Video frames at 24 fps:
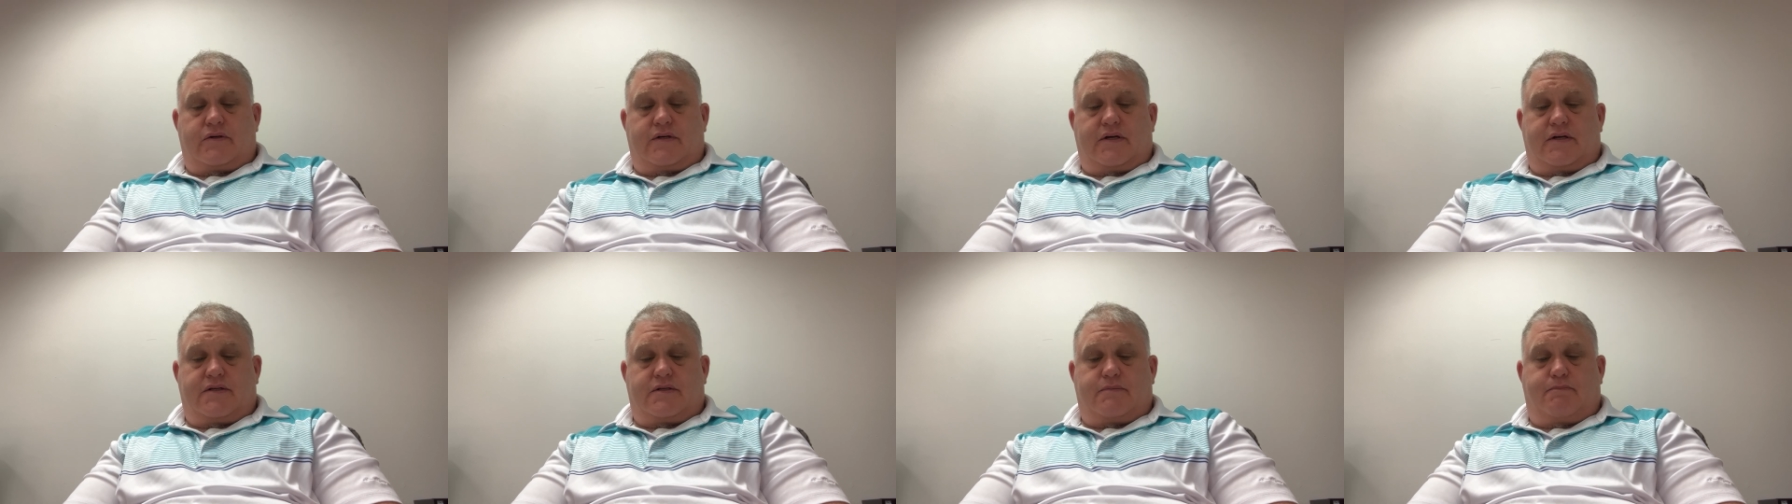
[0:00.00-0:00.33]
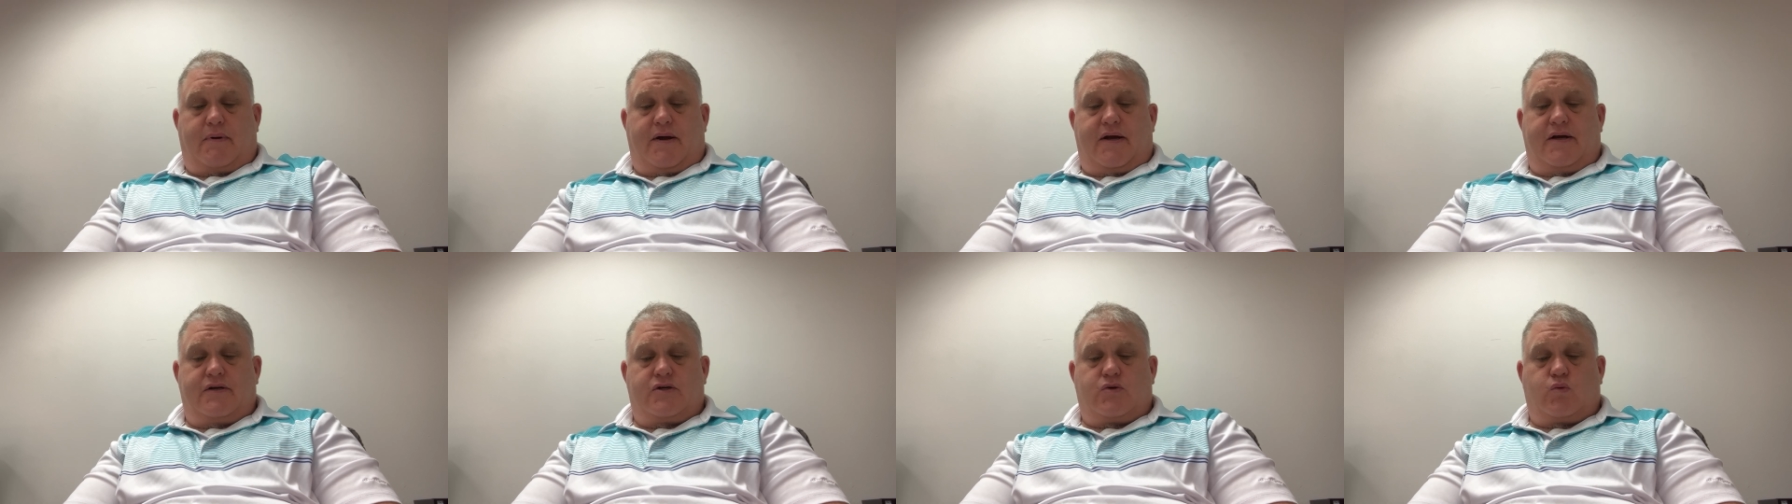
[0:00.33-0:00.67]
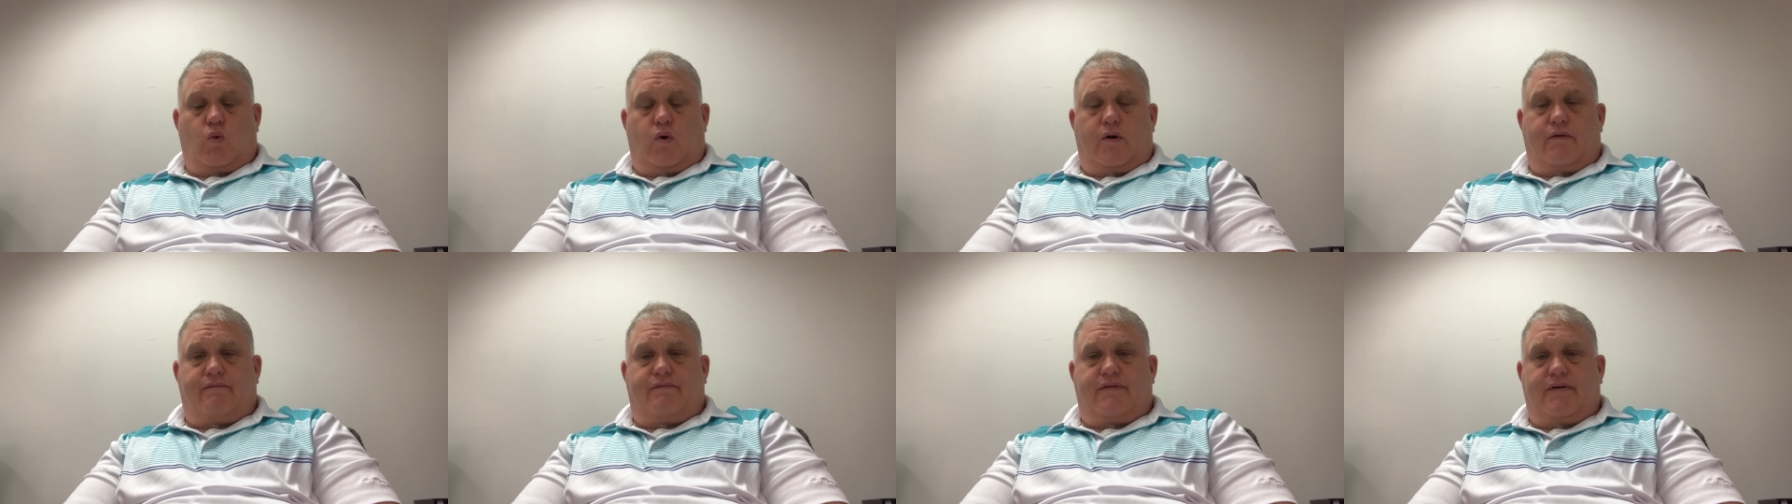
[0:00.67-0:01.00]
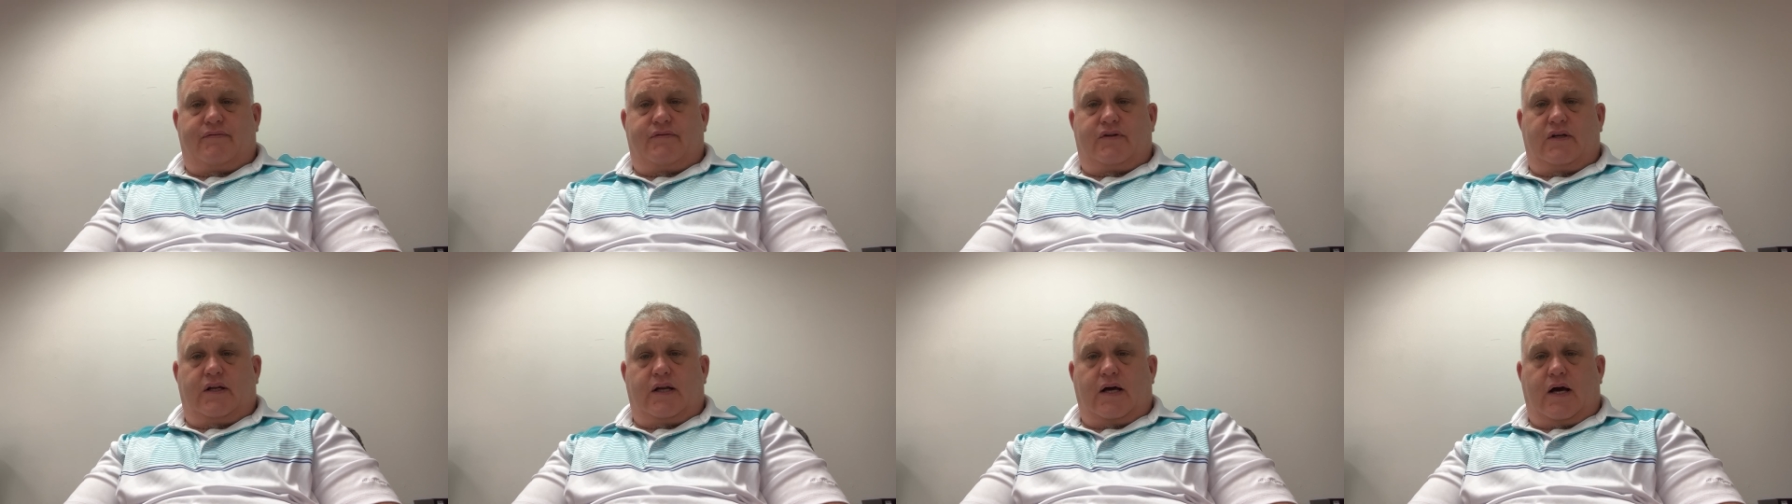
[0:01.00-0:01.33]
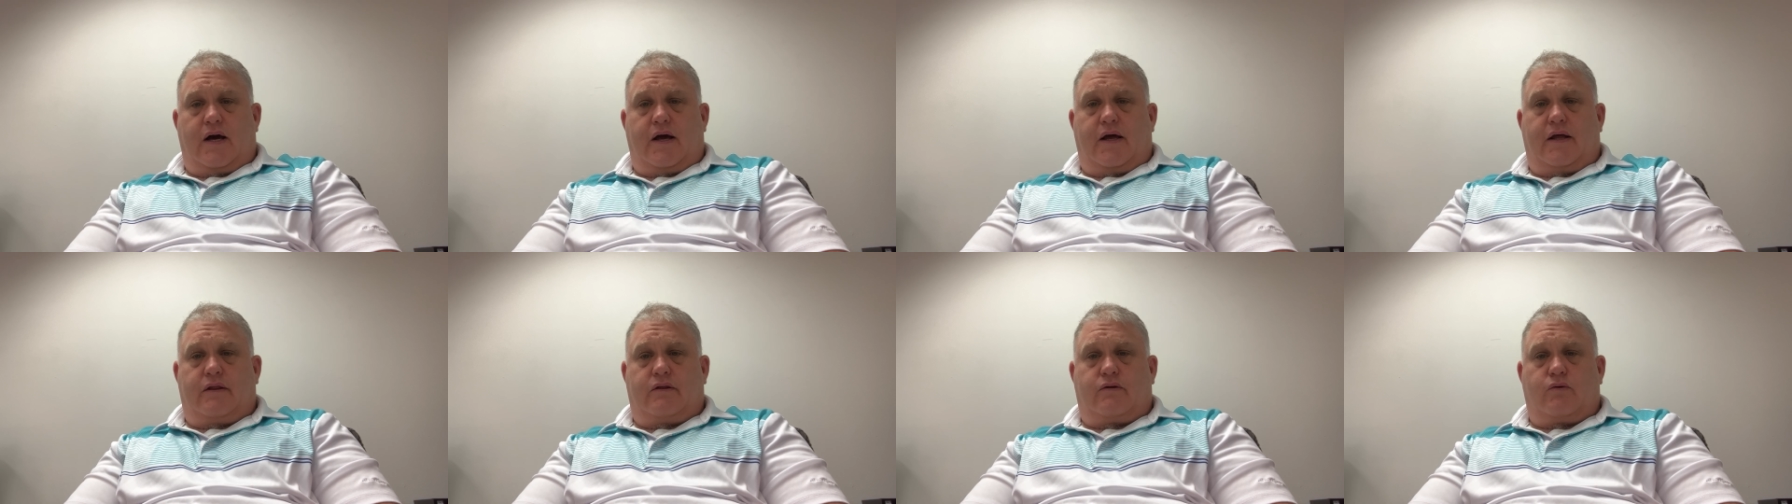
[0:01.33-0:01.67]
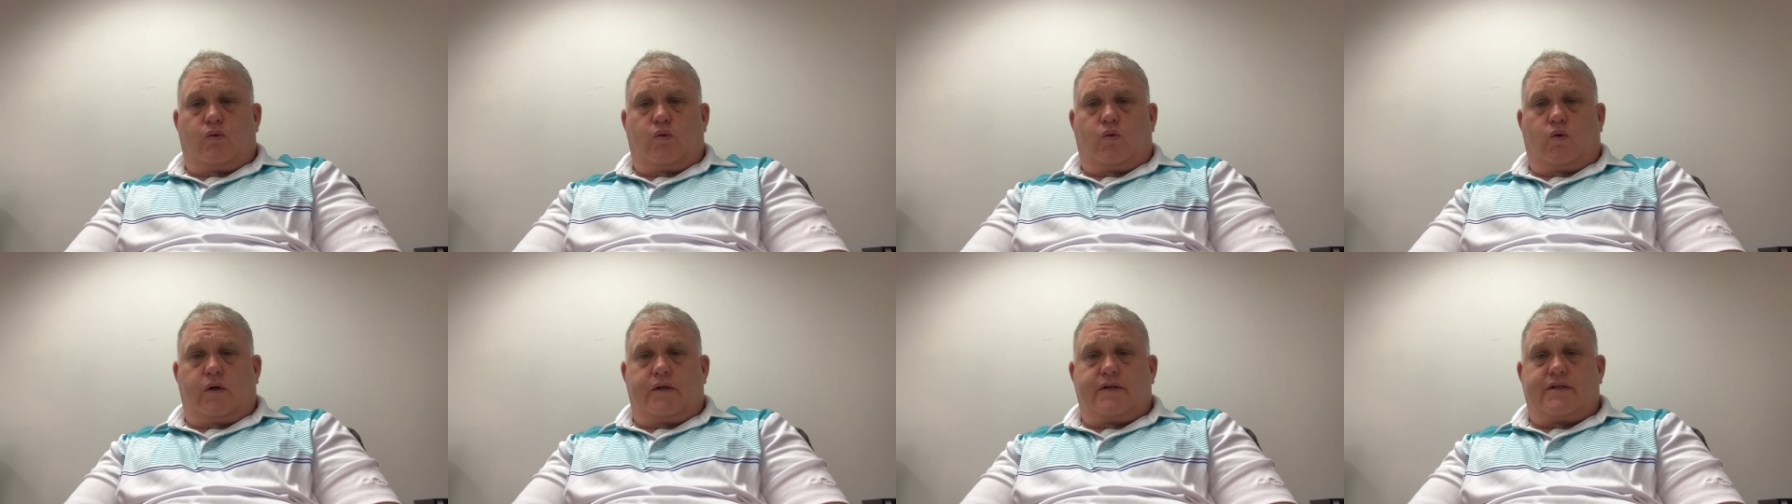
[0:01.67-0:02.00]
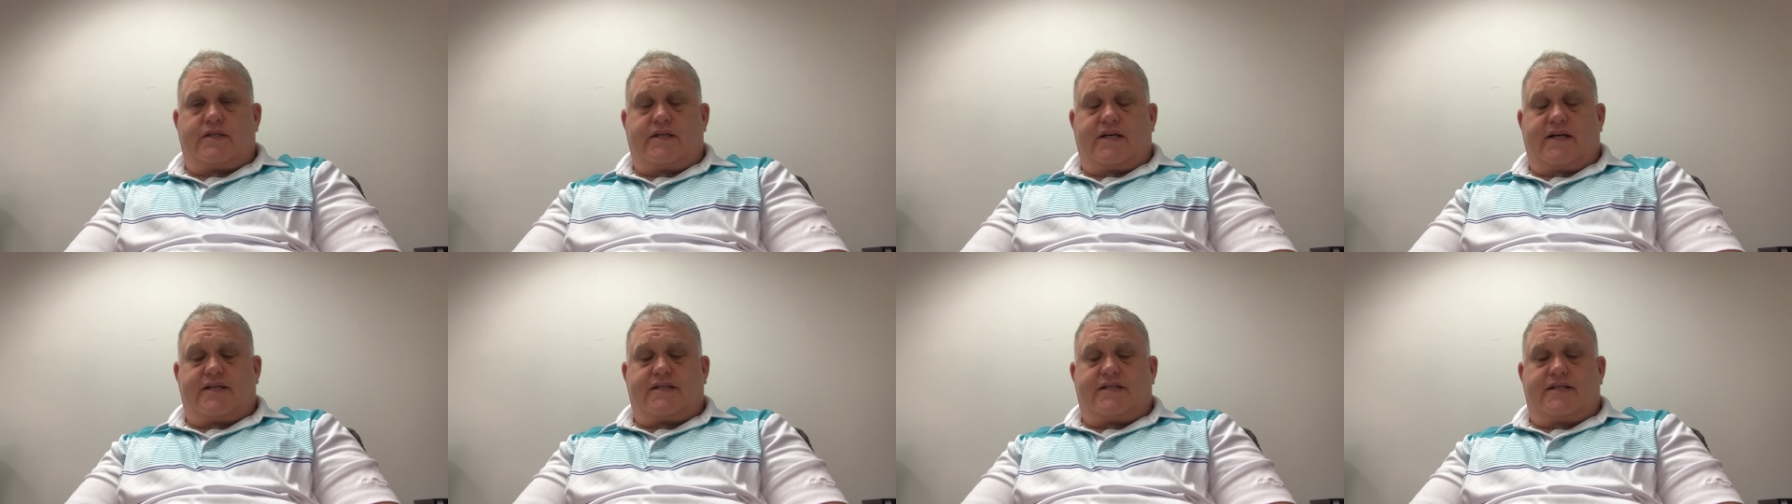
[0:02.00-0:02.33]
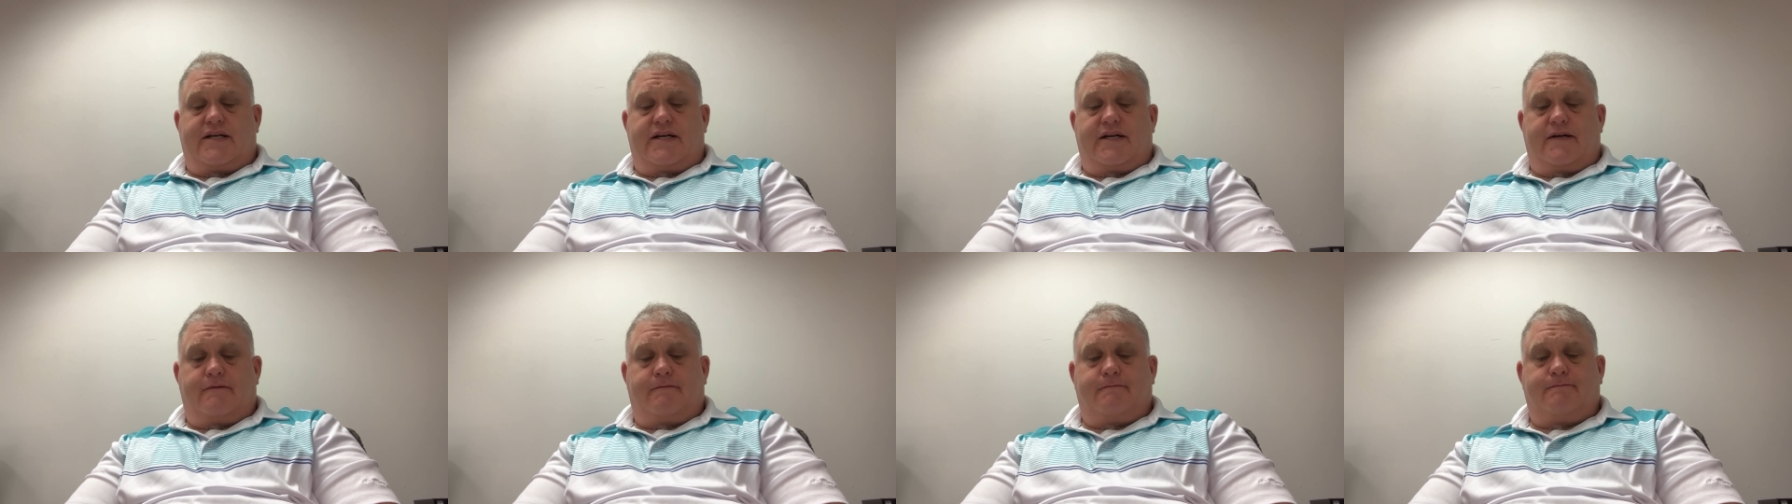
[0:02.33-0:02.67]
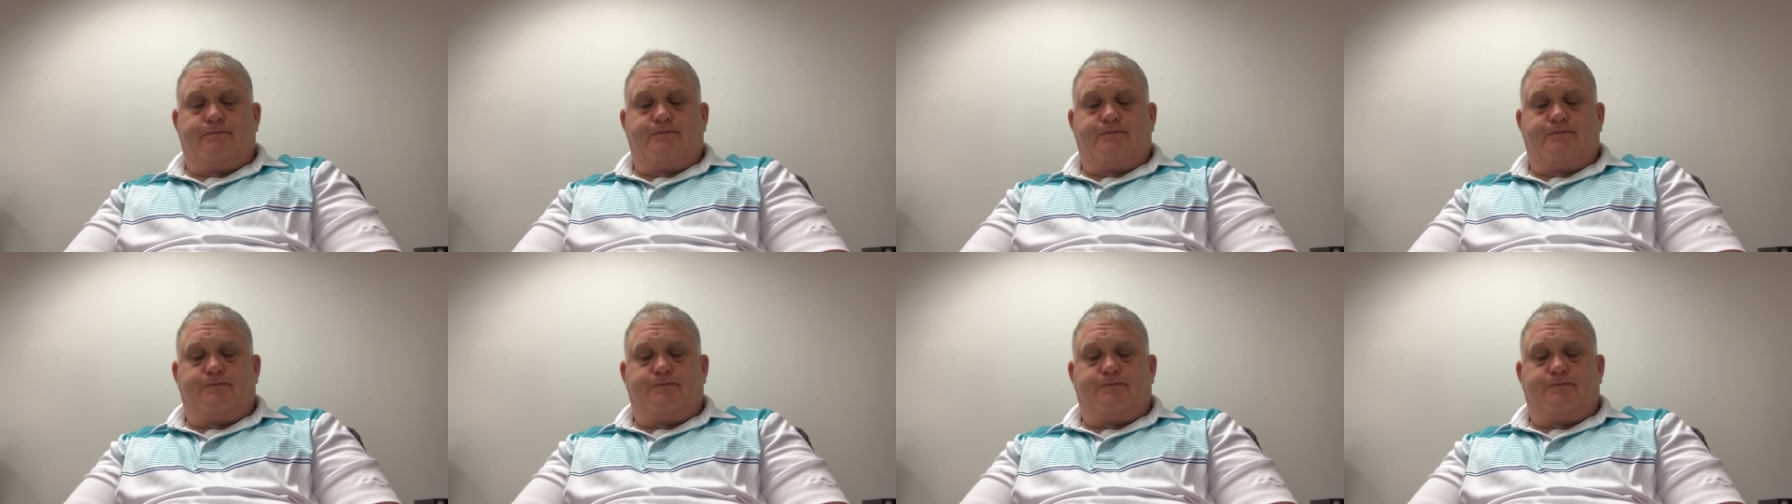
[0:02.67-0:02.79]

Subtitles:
That's page 159 through 160.